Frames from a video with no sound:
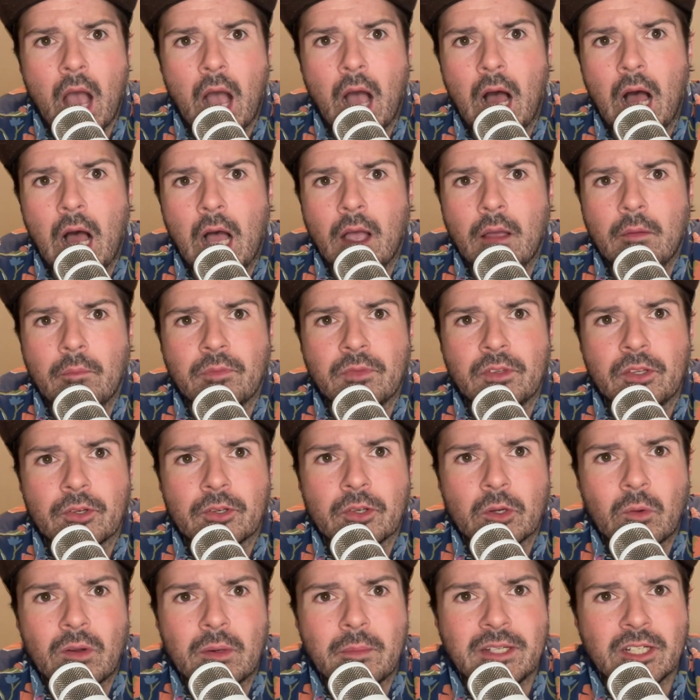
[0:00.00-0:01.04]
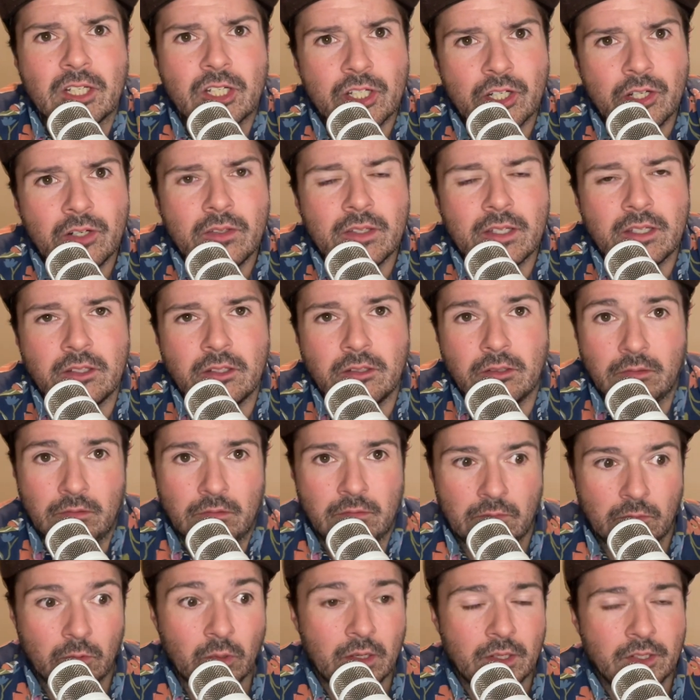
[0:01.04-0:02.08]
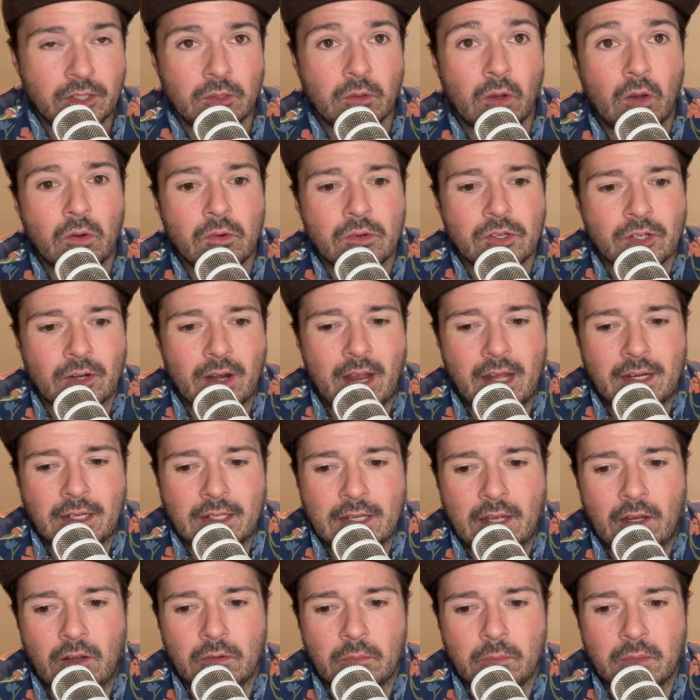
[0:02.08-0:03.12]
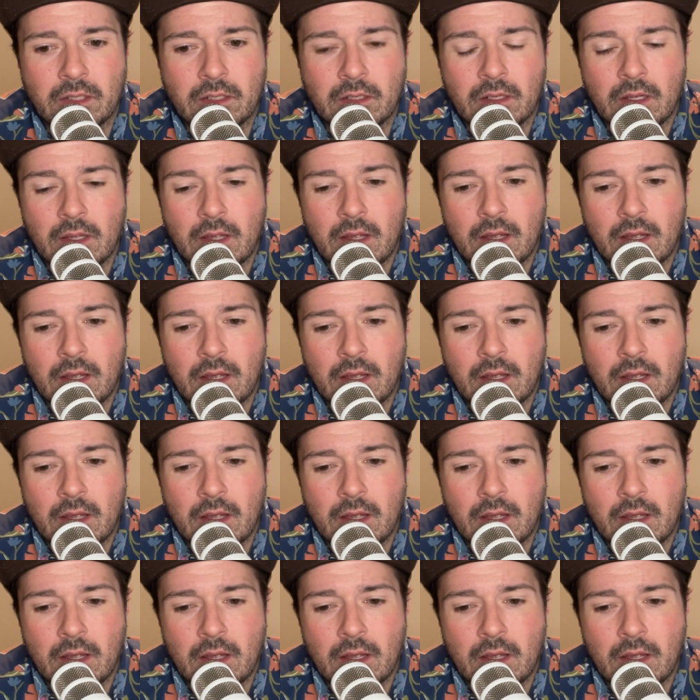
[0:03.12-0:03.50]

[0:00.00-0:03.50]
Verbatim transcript: Um, you're going to want to make sure that you one you own your ad account, but